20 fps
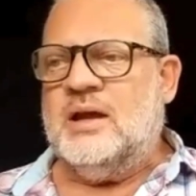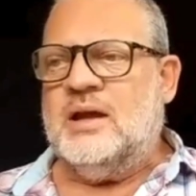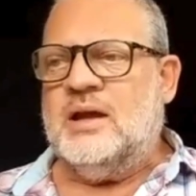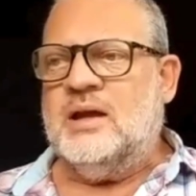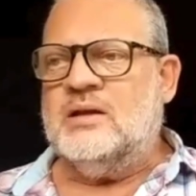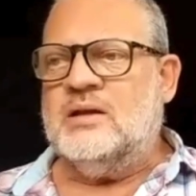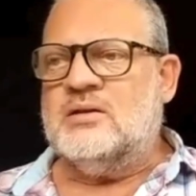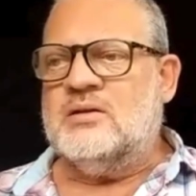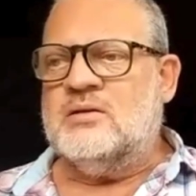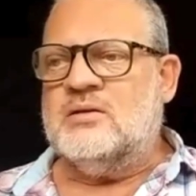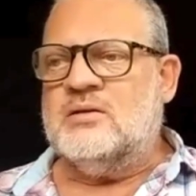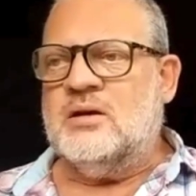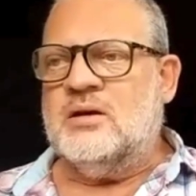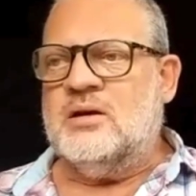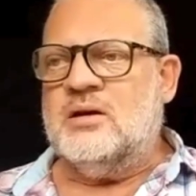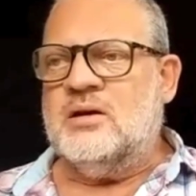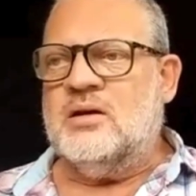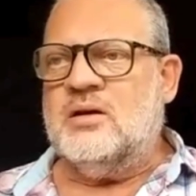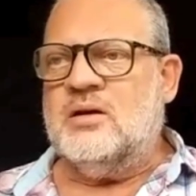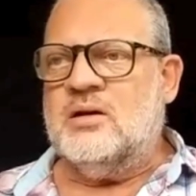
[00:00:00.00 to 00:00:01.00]
and
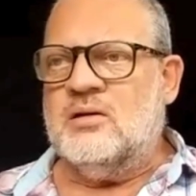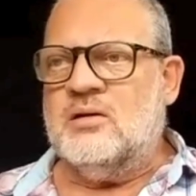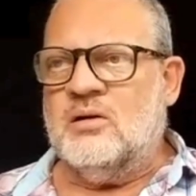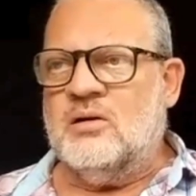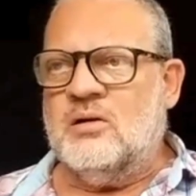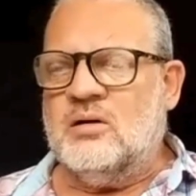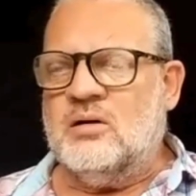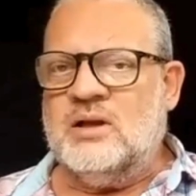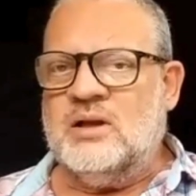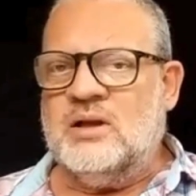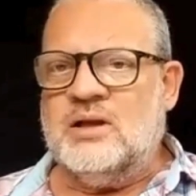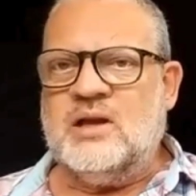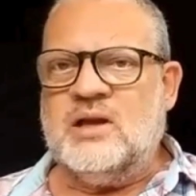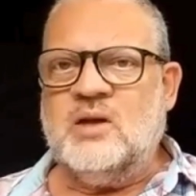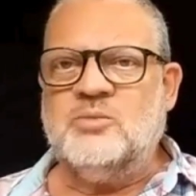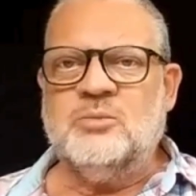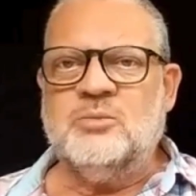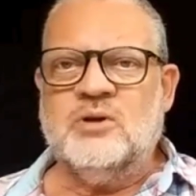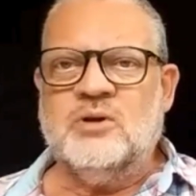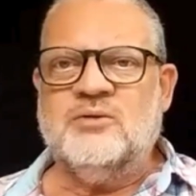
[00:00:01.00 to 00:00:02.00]
hardly
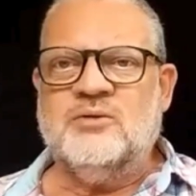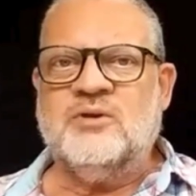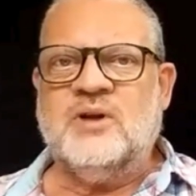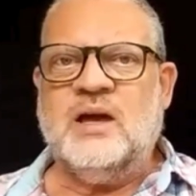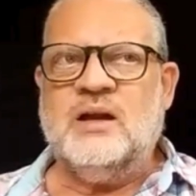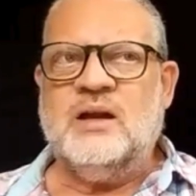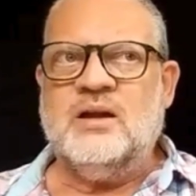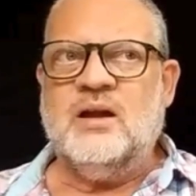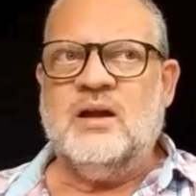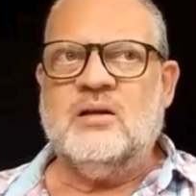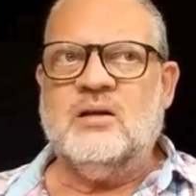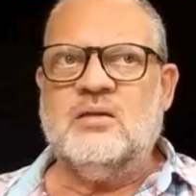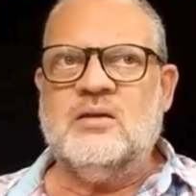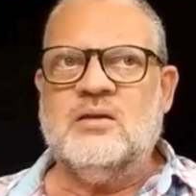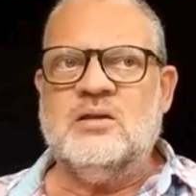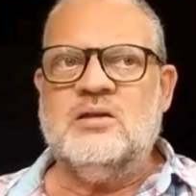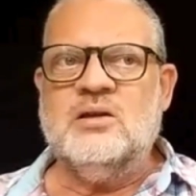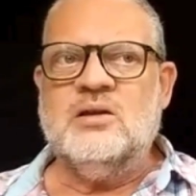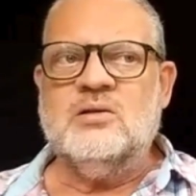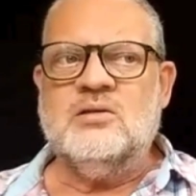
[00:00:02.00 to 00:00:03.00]
capable of carrying
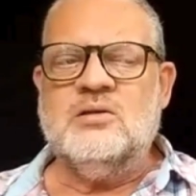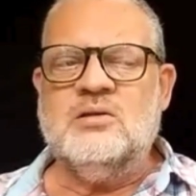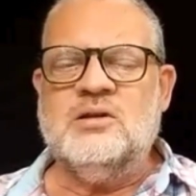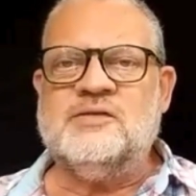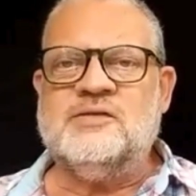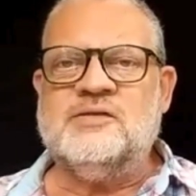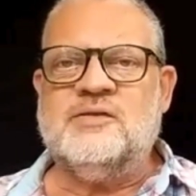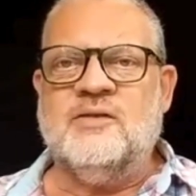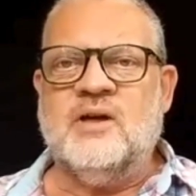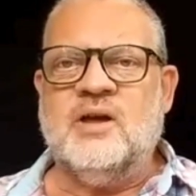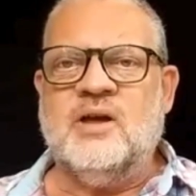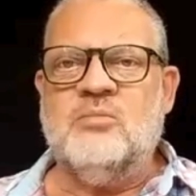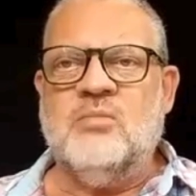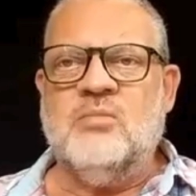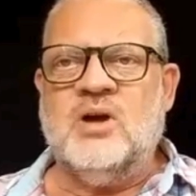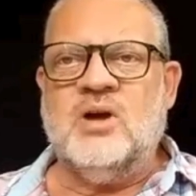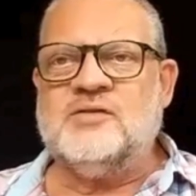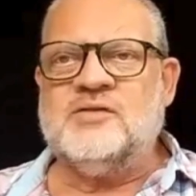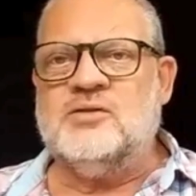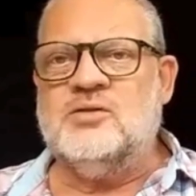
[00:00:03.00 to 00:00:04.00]
out their duties,
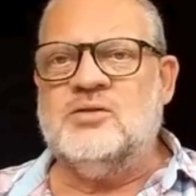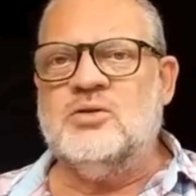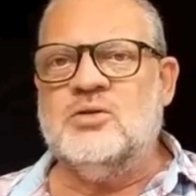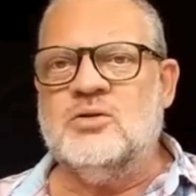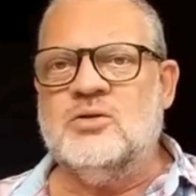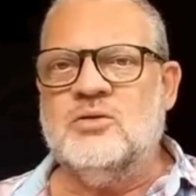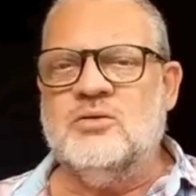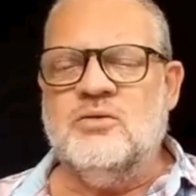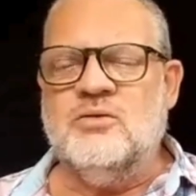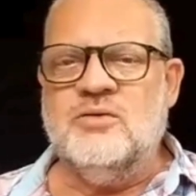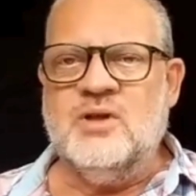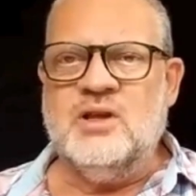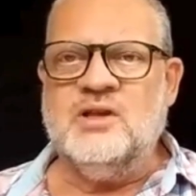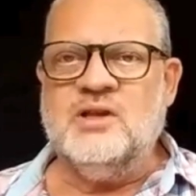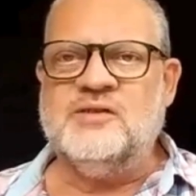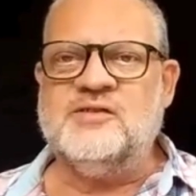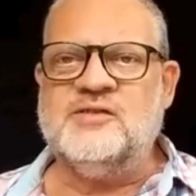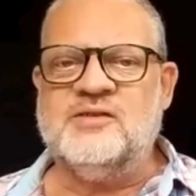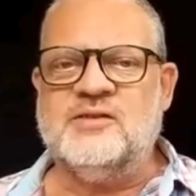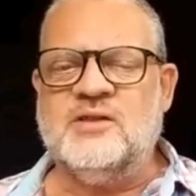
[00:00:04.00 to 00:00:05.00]
they must do
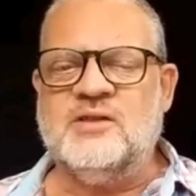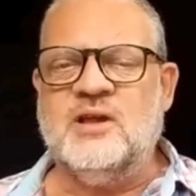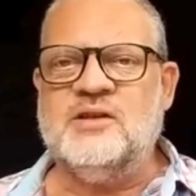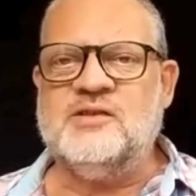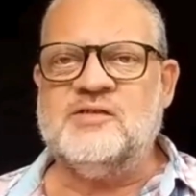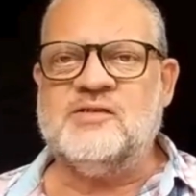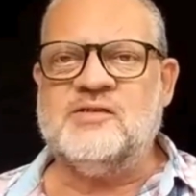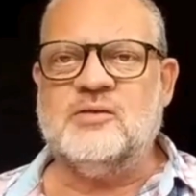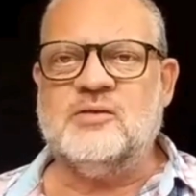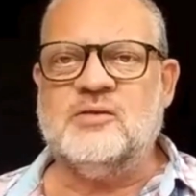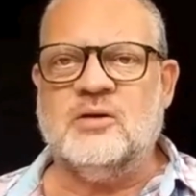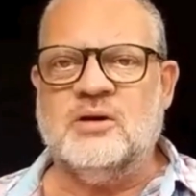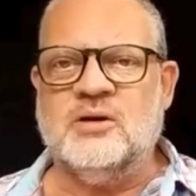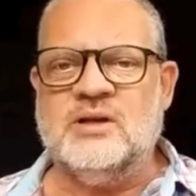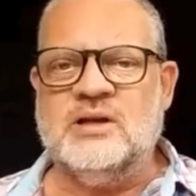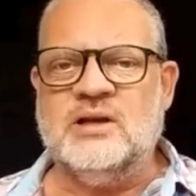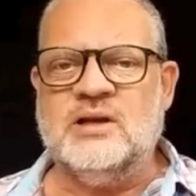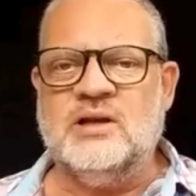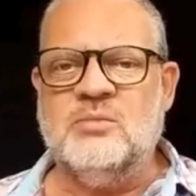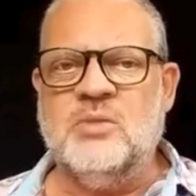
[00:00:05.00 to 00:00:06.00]
these tests
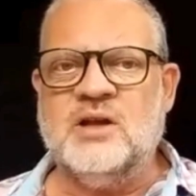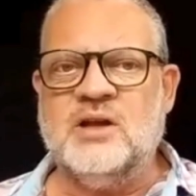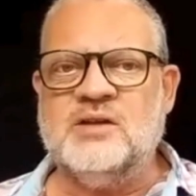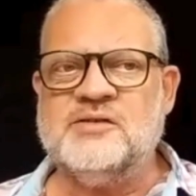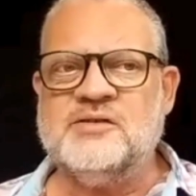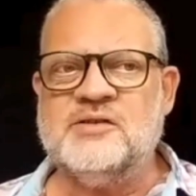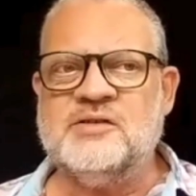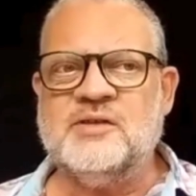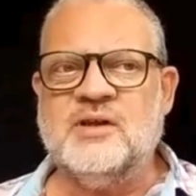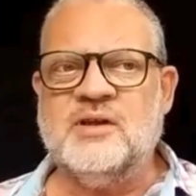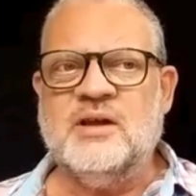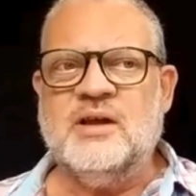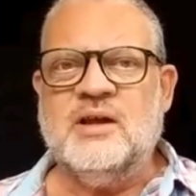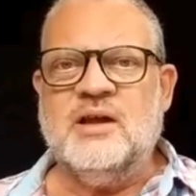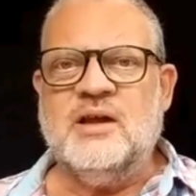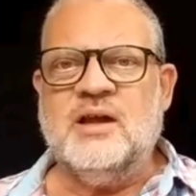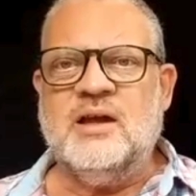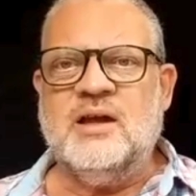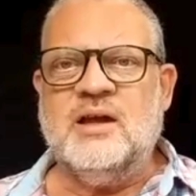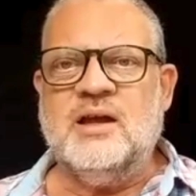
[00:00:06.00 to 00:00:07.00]
on a yearly basis,
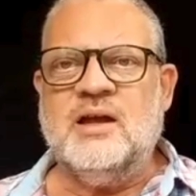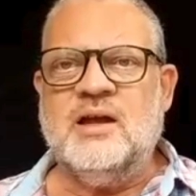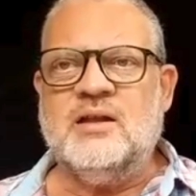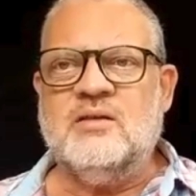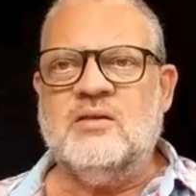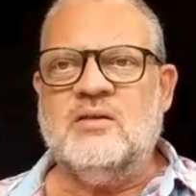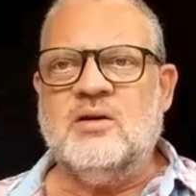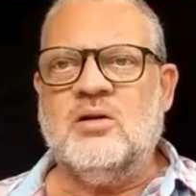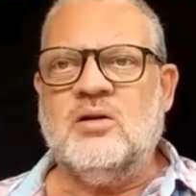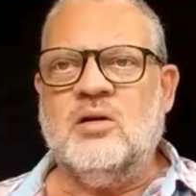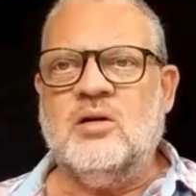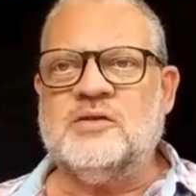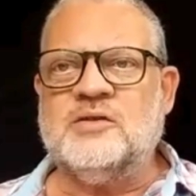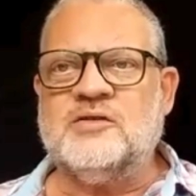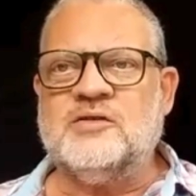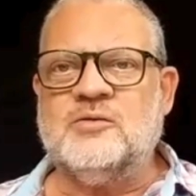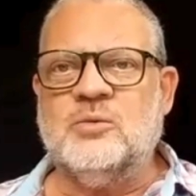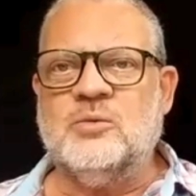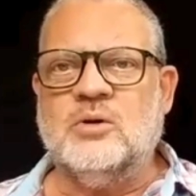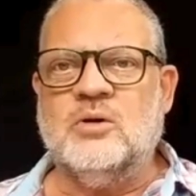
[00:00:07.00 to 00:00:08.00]
and the
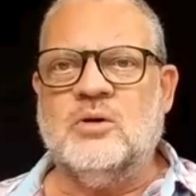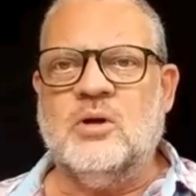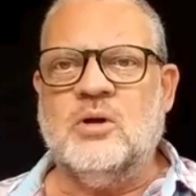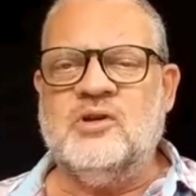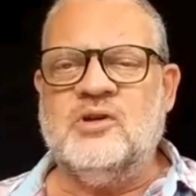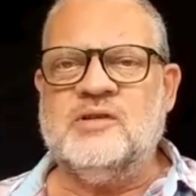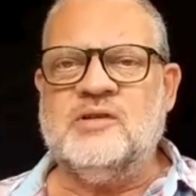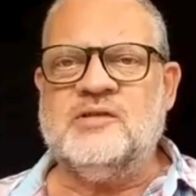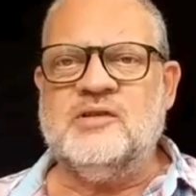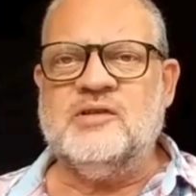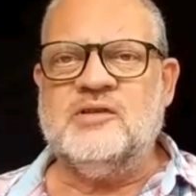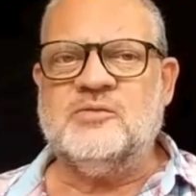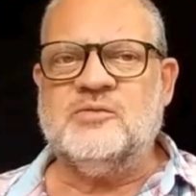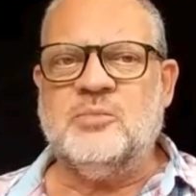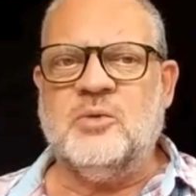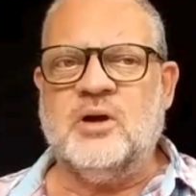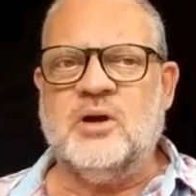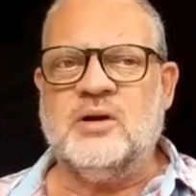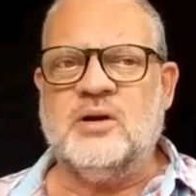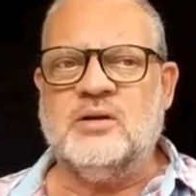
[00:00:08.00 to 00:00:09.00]
costs will obviously
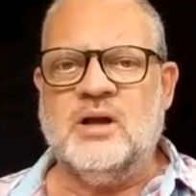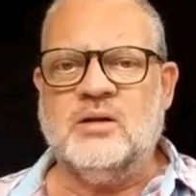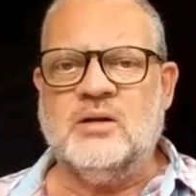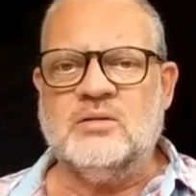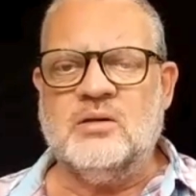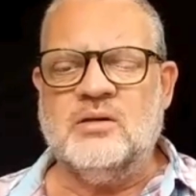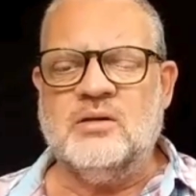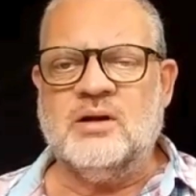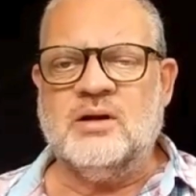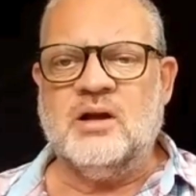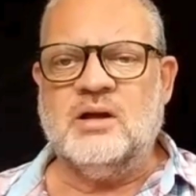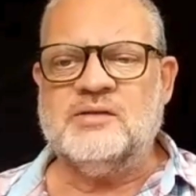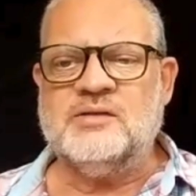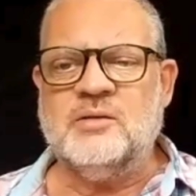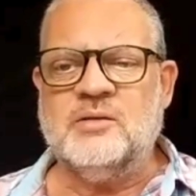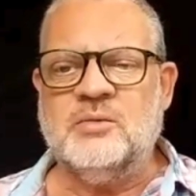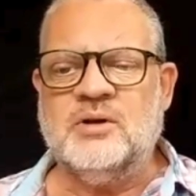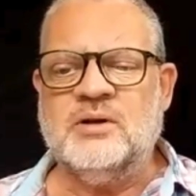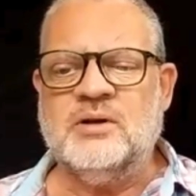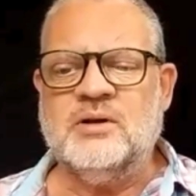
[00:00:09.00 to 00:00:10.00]
spiral down to the
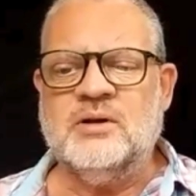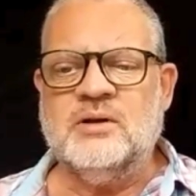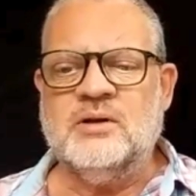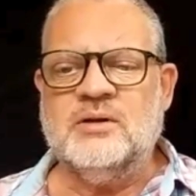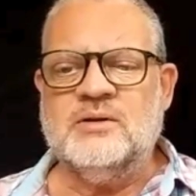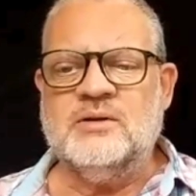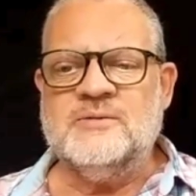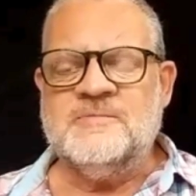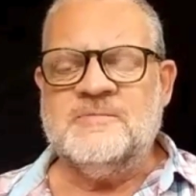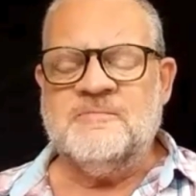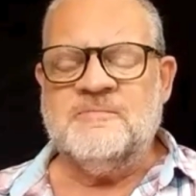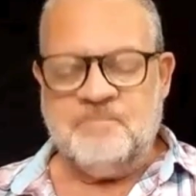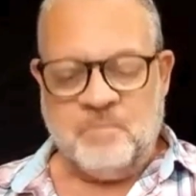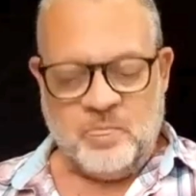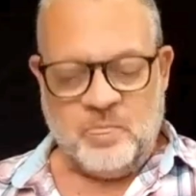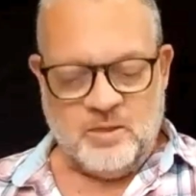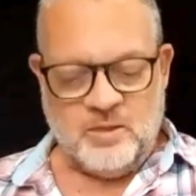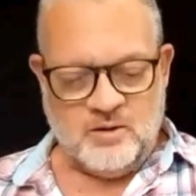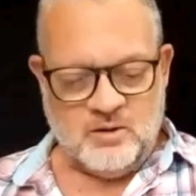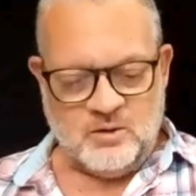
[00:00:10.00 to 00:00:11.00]
customer.
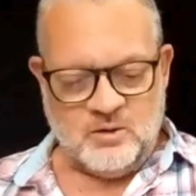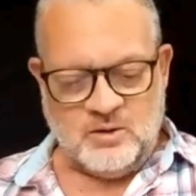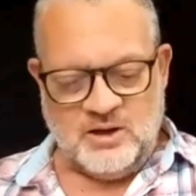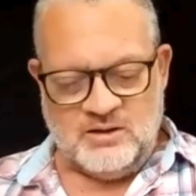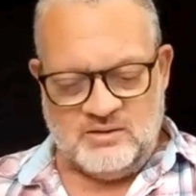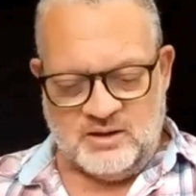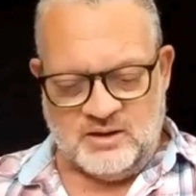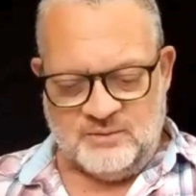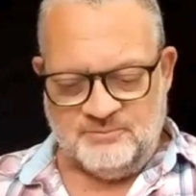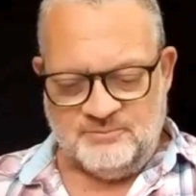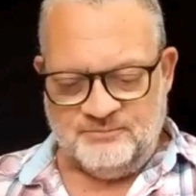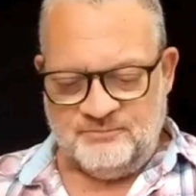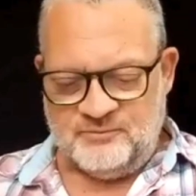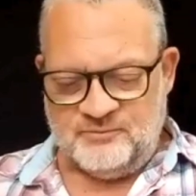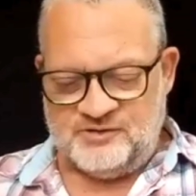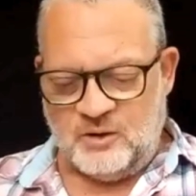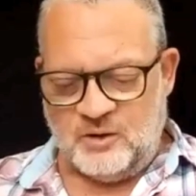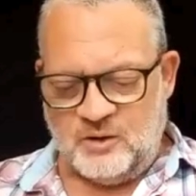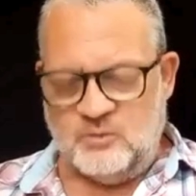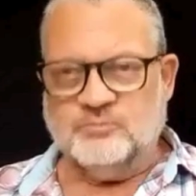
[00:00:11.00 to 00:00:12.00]
Okay then.
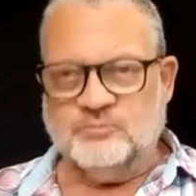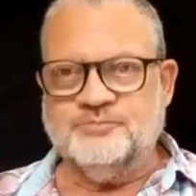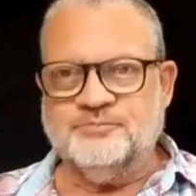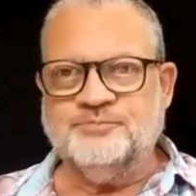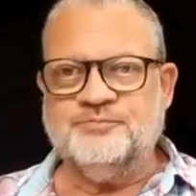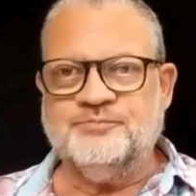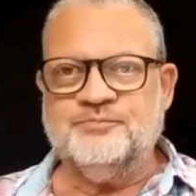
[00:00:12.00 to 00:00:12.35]
So